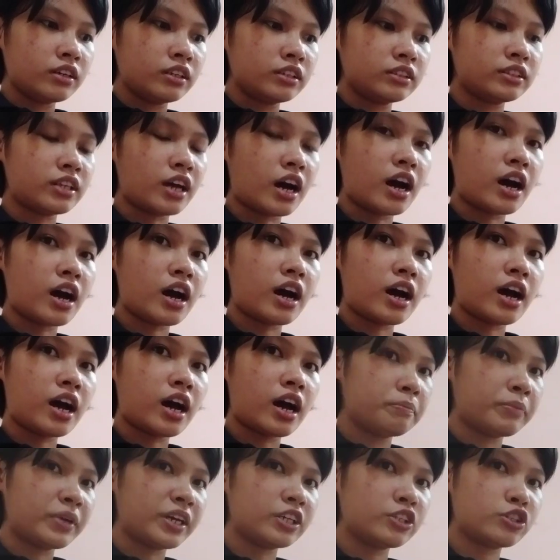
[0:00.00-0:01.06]

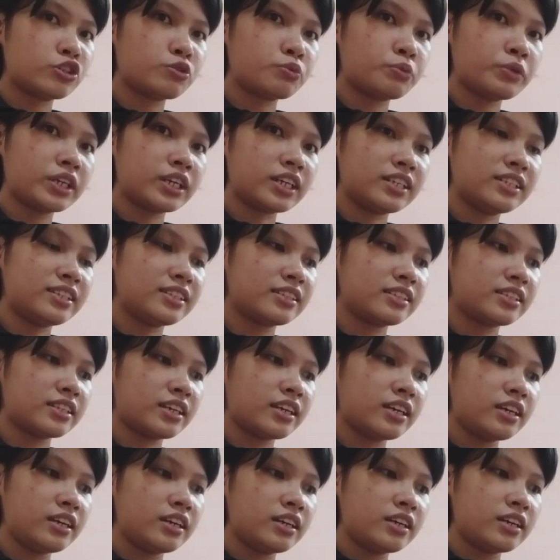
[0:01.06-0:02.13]
the phase we can
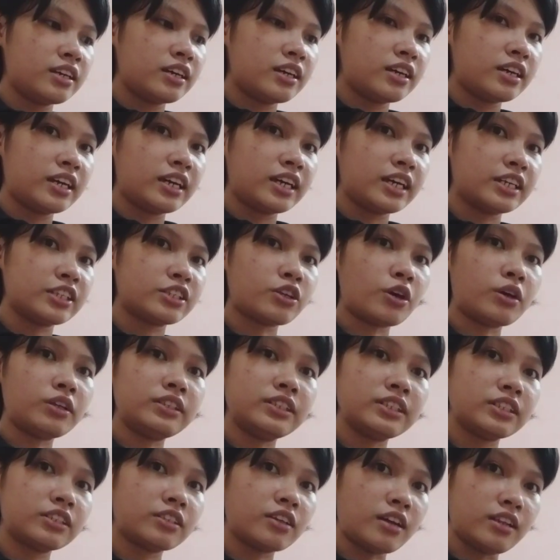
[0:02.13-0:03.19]
see is
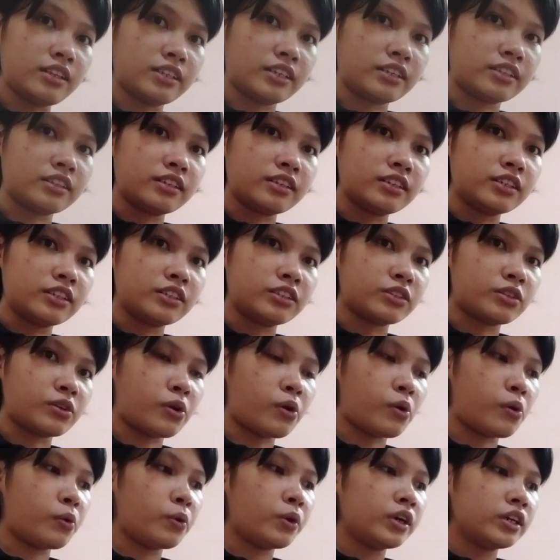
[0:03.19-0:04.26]
only solid.
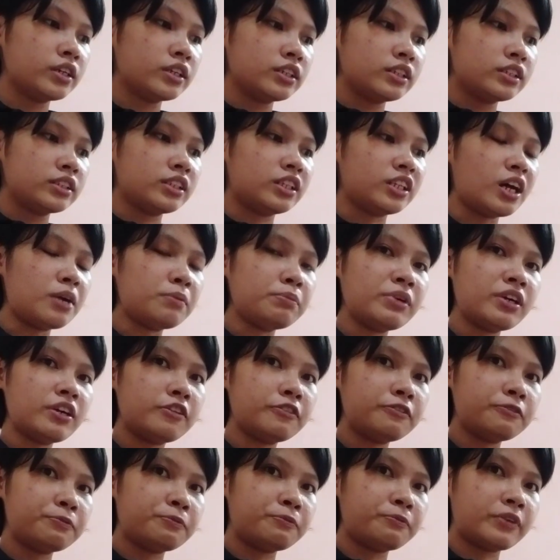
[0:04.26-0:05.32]
So the number
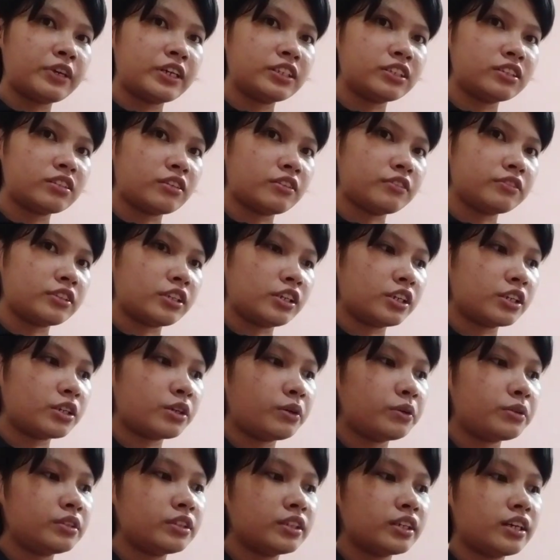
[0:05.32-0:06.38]
of phase of
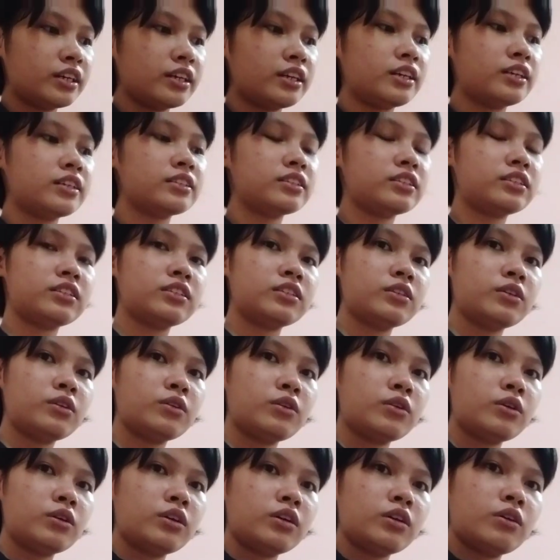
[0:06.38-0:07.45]
charcoal is
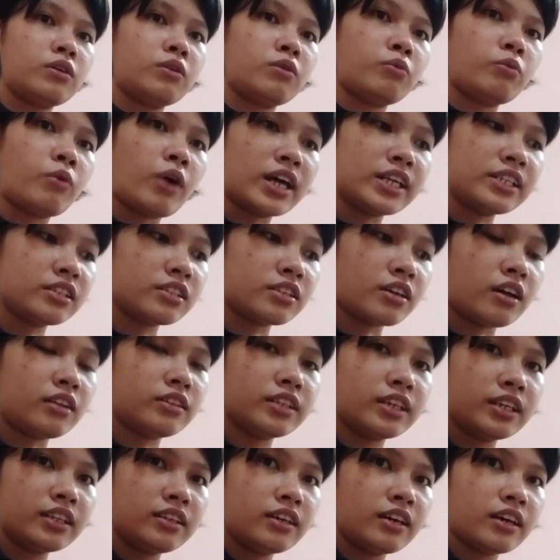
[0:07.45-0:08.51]
1
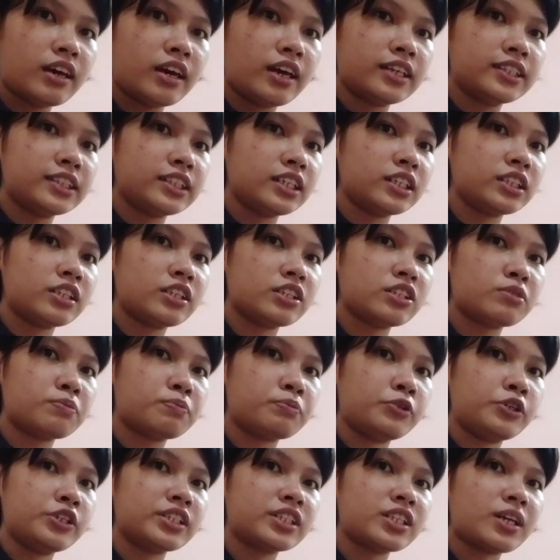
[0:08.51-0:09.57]
solid, and it is
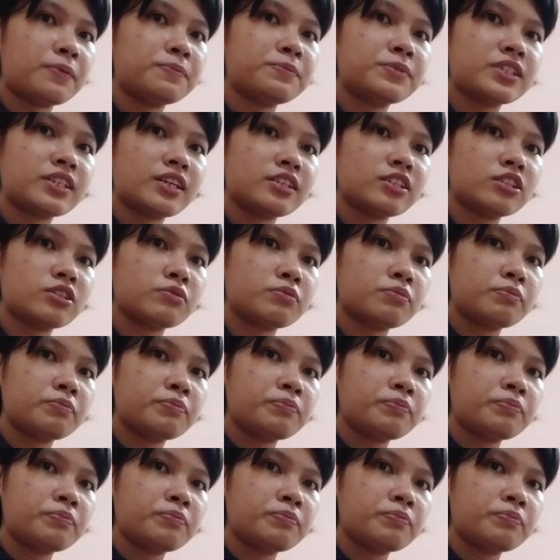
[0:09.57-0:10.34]
pure substance,